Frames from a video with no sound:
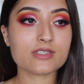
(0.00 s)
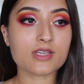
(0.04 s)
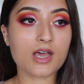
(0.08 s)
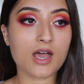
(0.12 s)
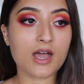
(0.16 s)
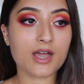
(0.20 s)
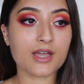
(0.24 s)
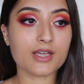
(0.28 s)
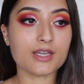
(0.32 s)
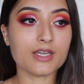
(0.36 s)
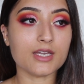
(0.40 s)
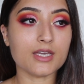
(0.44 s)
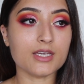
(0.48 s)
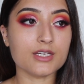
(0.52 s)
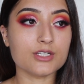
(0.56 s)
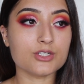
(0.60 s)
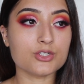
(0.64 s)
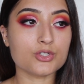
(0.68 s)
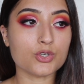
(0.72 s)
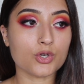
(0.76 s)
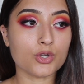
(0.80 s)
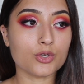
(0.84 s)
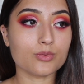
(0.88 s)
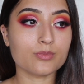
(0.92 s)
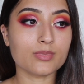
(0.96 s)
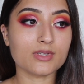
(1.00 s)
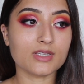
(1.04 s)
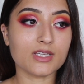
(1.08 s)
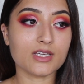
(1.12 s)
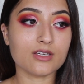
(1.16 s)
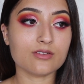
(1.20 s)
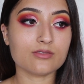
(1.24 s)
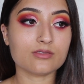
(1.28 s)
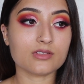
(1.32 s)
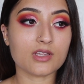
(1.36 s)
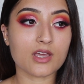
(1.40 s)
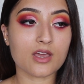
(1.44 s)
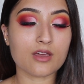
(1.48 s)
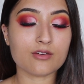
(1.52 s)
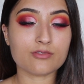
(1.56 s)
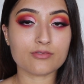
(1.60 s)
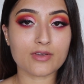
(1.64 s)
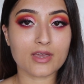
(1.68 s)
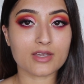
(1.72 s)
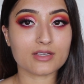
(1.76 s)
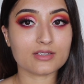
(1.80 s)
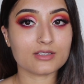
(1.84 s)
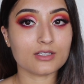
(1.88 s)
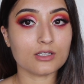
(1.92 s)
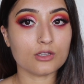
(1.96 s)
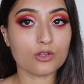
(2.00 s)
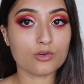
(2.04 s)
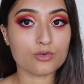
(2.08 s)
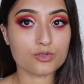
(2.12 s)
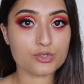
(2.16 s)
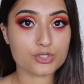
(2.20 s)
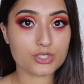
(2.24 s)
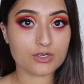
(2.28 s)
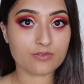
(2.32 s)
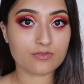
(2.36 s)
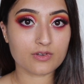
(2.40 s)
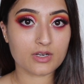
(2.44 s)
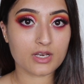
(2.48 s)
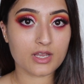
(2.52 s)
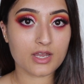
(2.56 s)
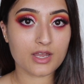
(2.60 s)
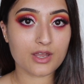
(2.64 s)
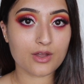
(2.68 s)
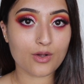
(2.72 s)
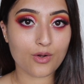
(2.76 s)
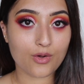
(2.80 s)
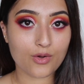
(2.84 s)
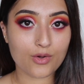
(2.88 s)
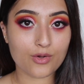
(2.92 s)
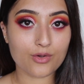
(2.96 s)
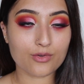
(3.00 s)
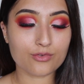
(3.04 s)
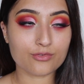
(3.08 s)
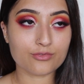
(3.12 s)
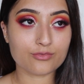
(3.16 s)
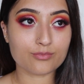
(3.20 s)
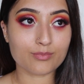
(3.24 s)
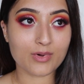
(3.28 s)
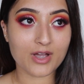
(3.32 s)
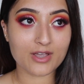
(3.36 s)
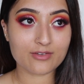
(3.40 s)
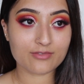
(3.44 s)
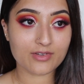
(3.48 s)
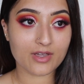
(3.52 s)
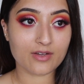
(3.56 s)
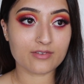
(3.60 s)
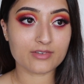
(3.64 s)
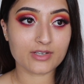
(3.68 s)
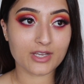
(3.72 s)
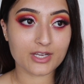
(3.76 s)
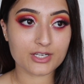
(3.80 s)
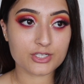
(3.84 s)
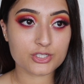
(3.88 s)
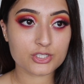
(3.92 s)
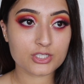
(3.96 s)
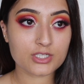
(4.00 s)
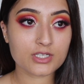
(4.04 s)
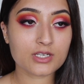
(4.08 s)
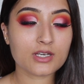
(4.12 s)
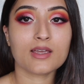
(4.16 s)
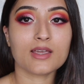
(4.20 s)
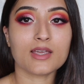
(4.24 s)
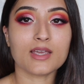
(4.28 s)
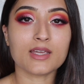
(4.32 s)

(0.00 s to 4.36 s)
I don't believe they affect the longevity of my foundation.